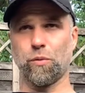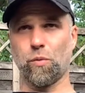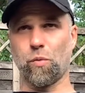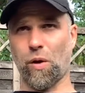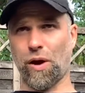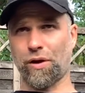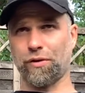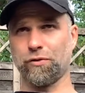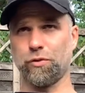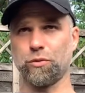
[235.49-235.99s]

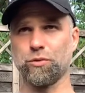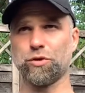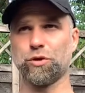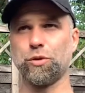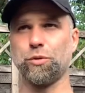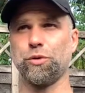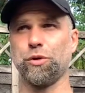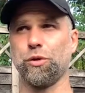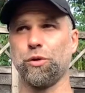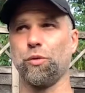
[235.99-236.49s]
one room
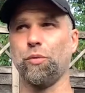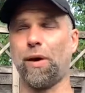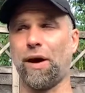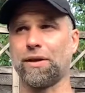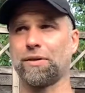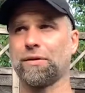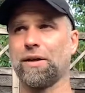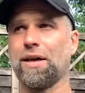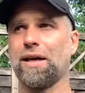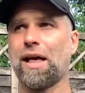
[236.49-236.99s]
studio,
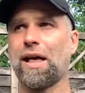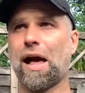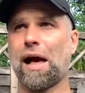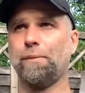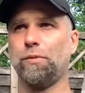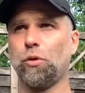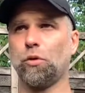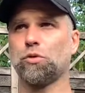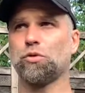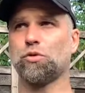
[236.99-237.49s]
but
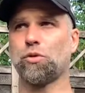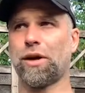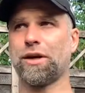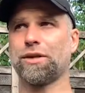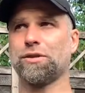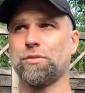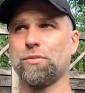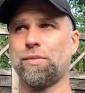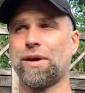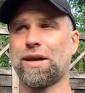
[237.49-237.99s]
I'm not
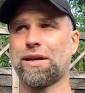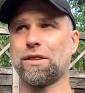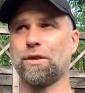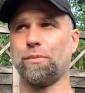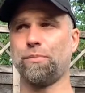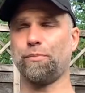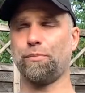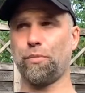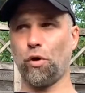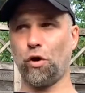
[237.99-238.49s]
trying to make the
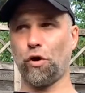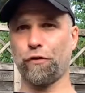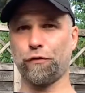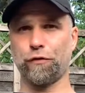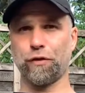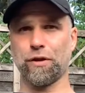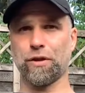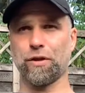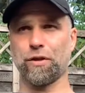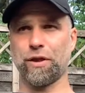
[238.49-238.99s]

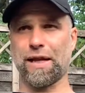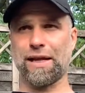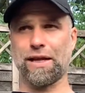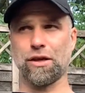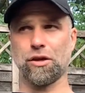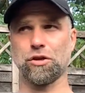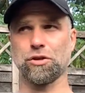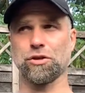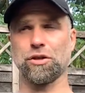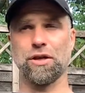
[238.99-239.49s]
perfect thing
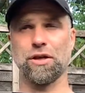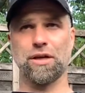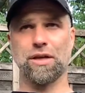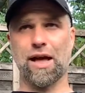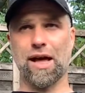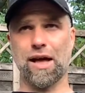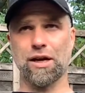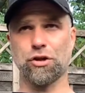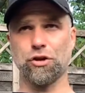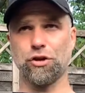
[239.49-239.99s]
because
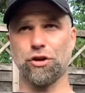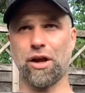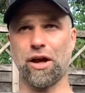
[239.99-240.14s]
I could